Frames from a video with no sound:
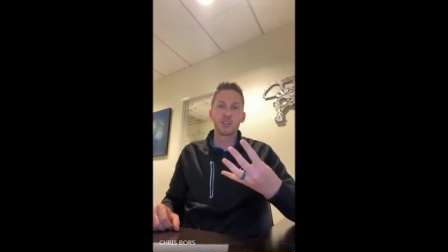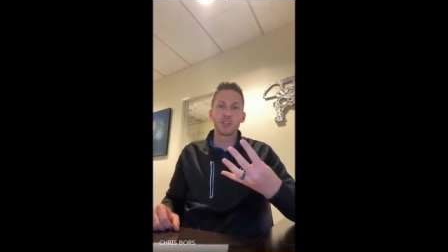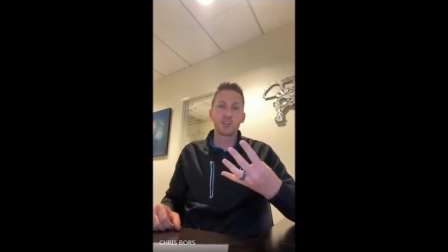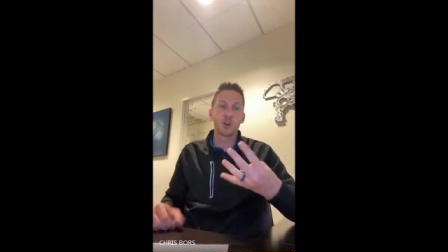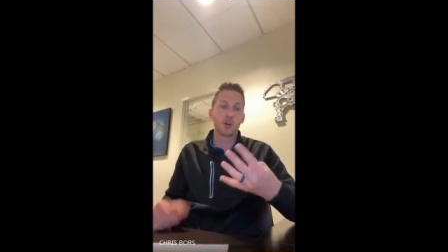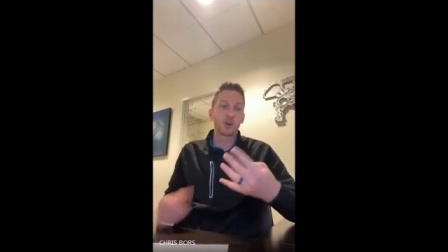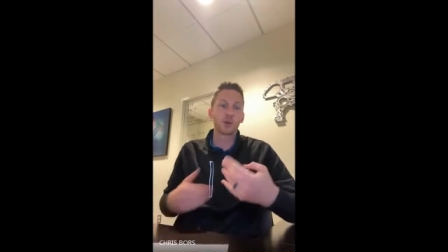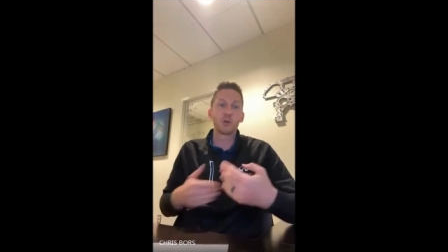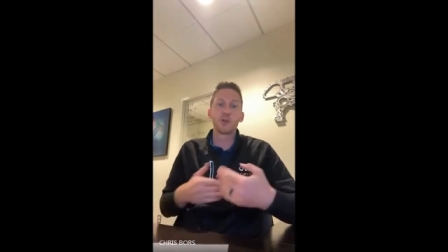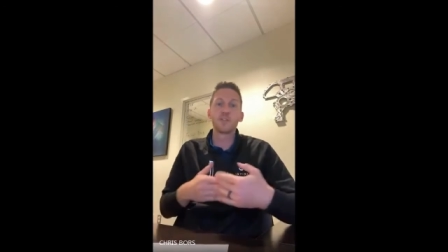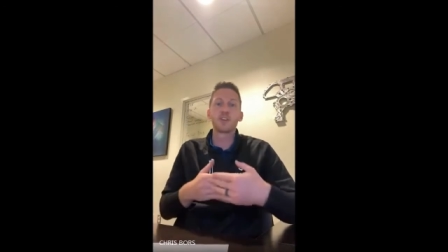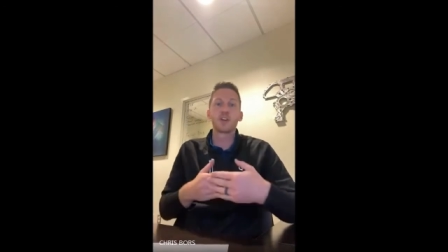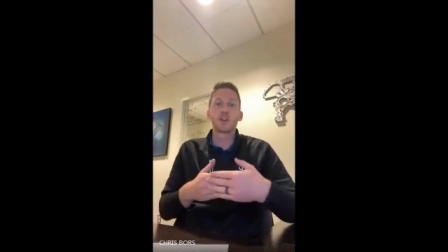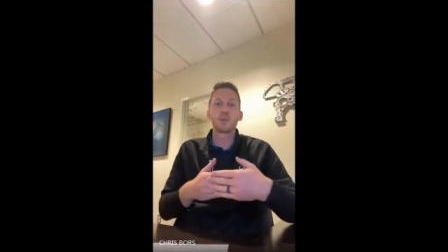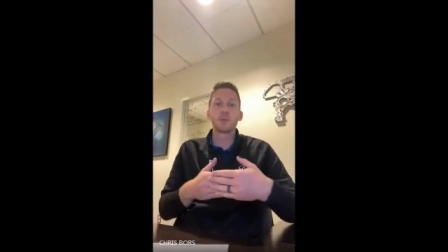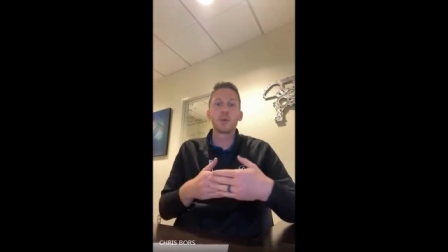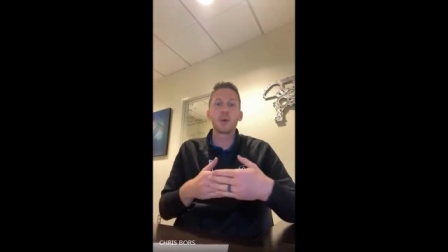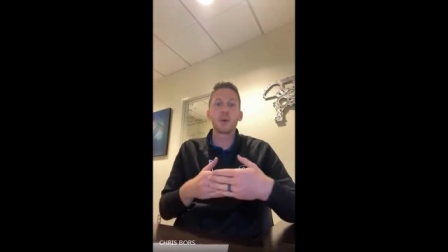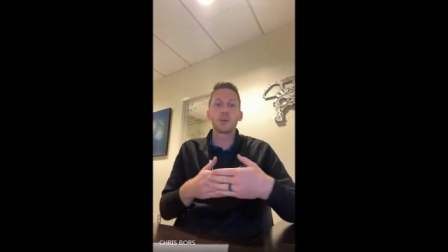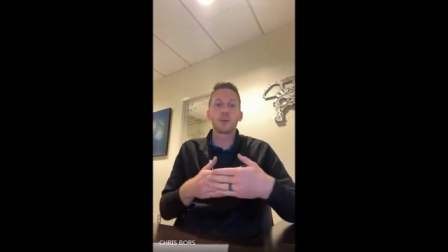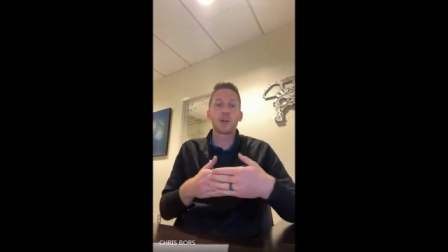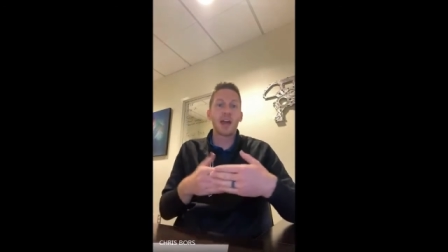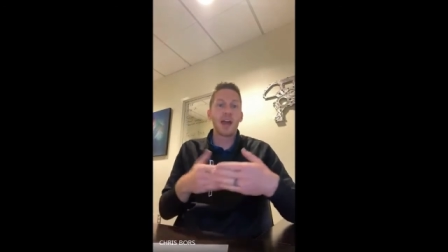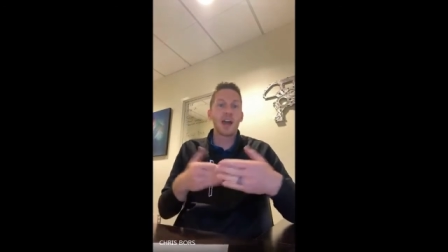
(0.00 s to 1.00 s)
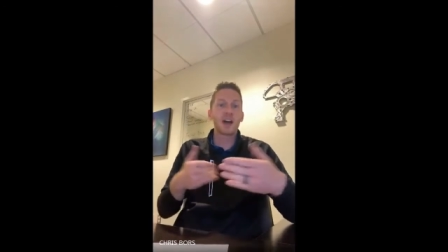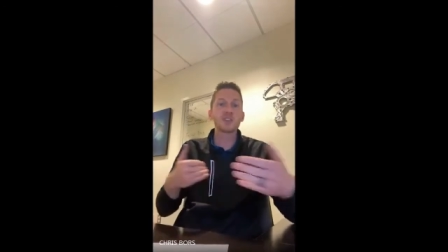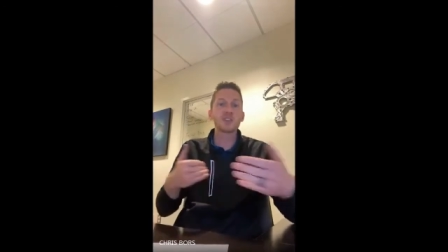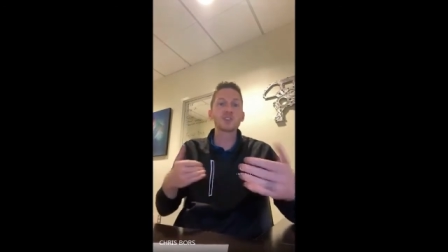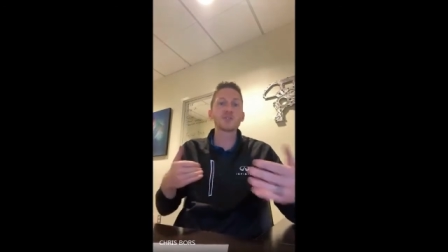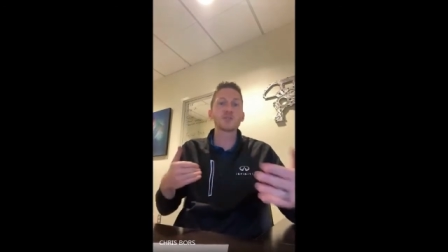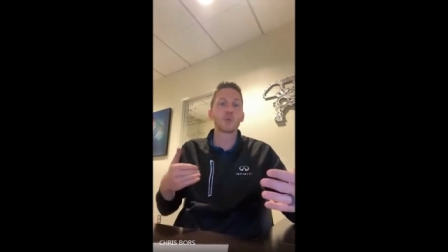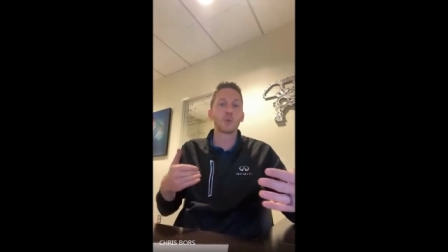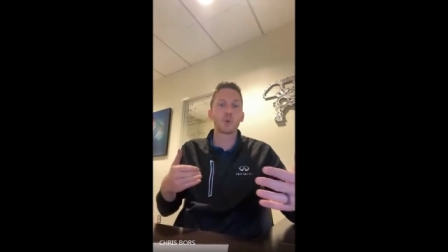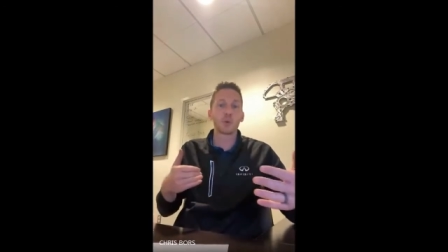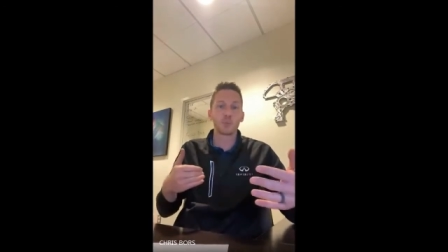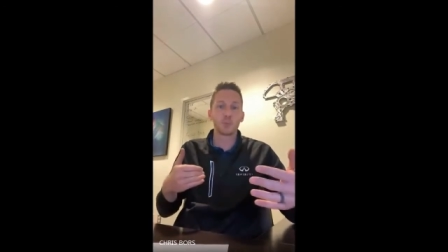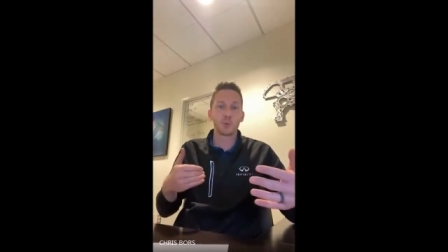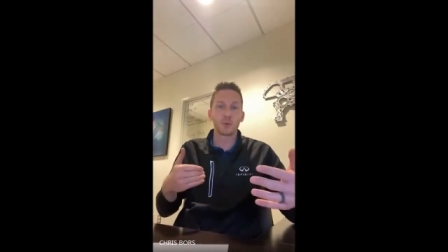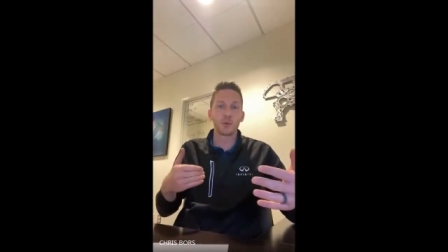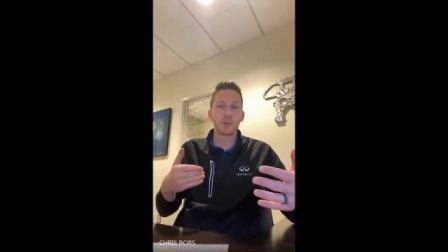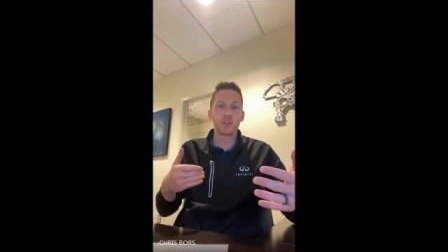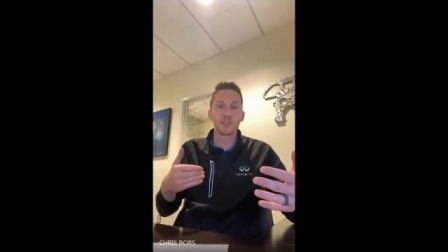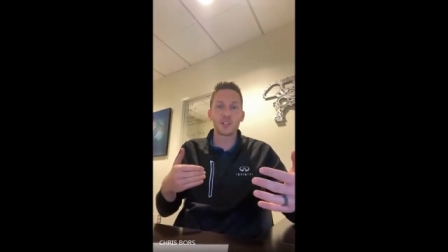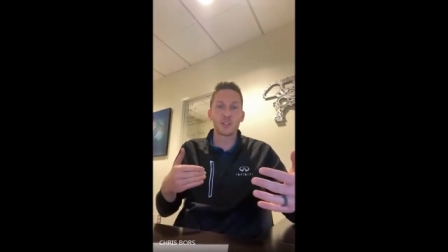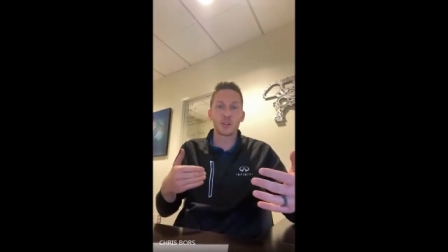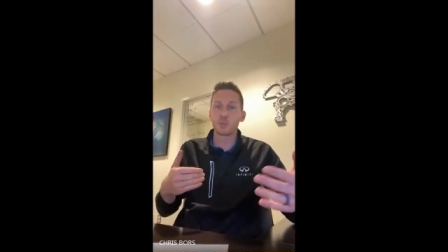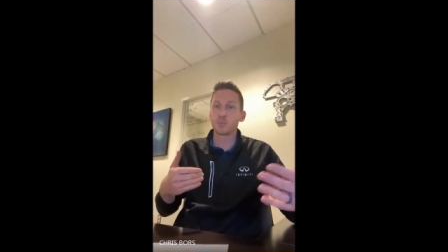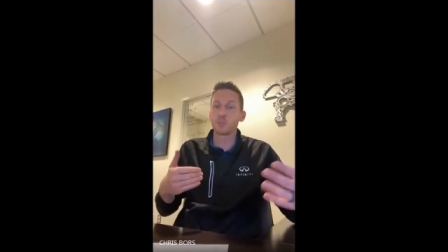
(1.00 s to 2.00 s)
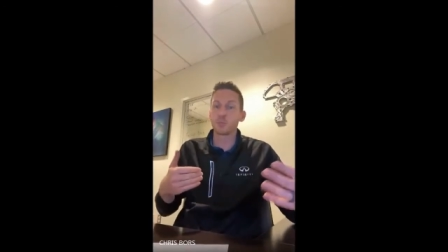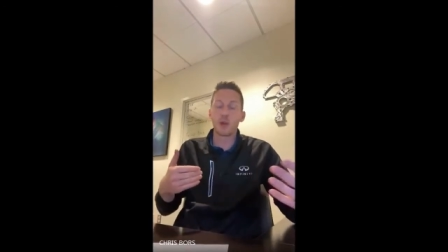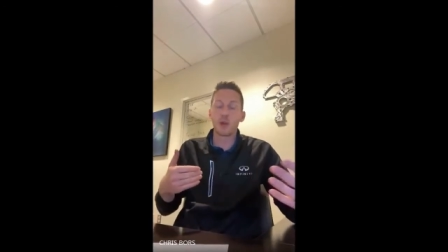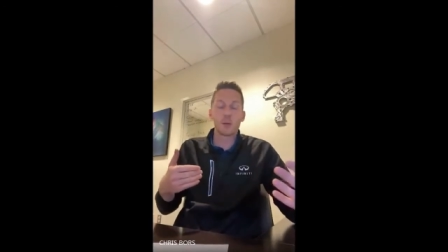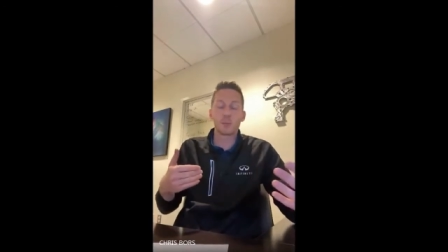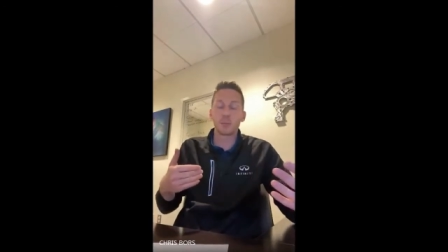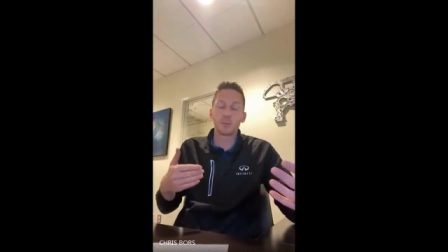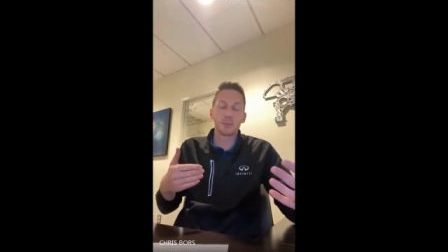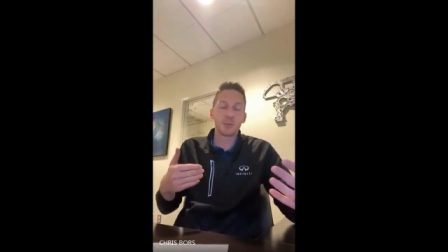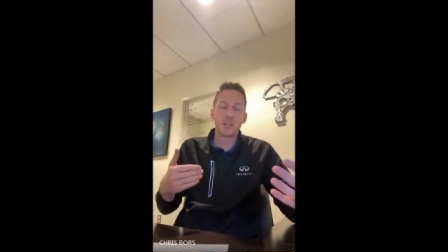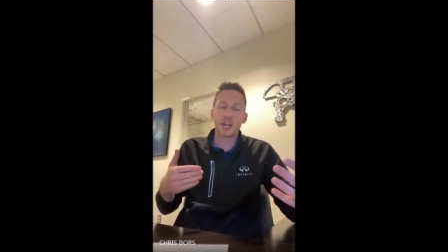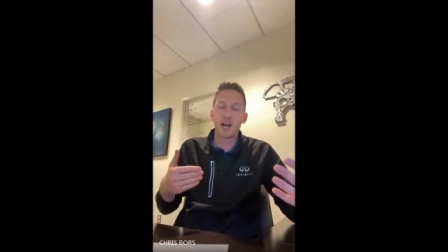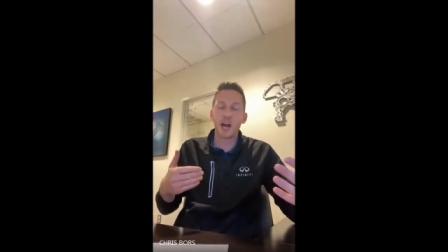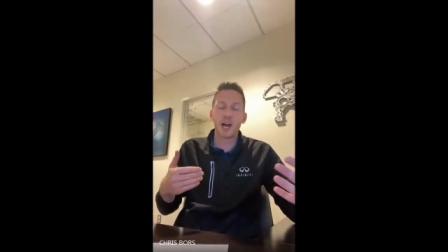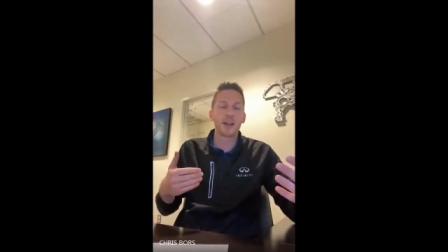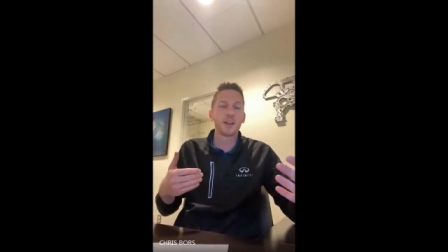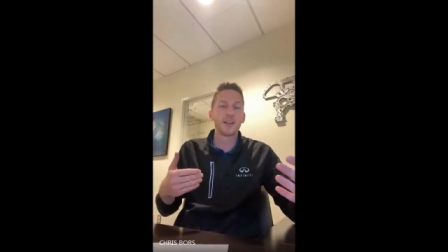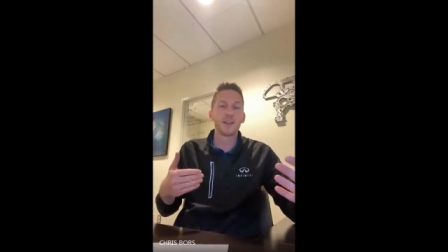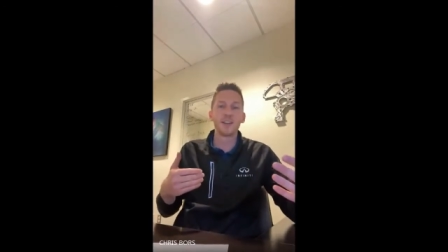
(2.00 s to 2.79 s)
are you even going to be able to house 4 employees in there? Probably not.